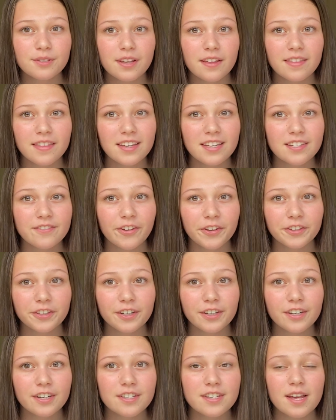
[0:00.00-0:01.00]
these
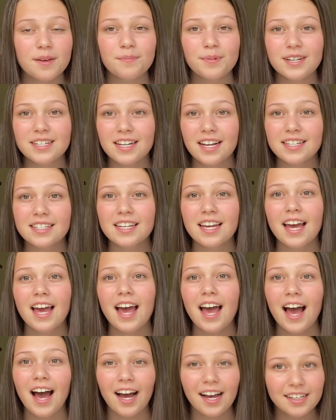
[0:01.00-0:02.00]
filters and presets
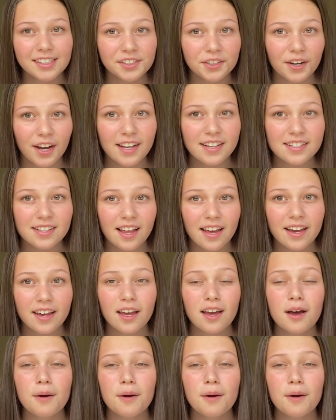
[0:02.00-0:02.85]
as you guys like,